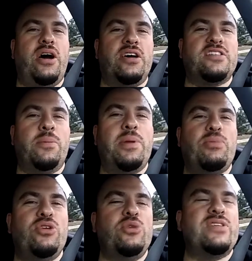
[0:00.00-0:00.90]
Some
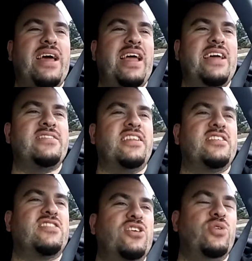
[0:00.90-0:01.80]
people use that as an
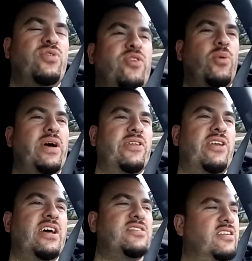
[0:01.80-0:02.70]
excuse for why they're
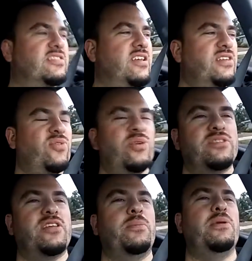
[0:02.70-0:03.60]
not successful, and
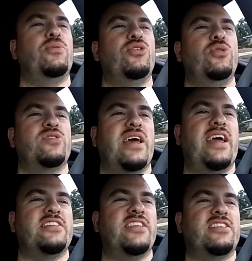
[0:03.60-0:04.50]
some people use that
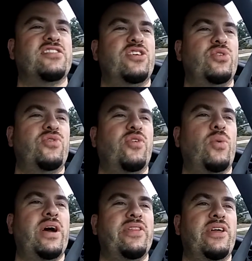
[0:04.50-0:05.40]
as an excuse for
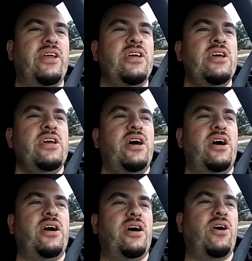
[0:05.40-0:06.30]
why they
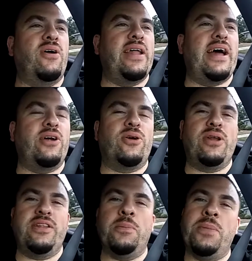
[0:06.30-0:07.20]
are not
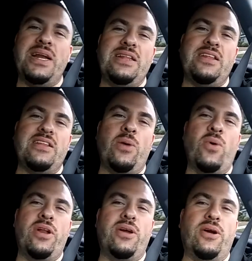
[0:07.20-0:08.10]
earning the money that they
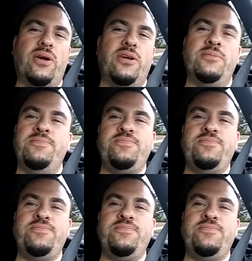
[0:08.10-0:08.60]
want to earn.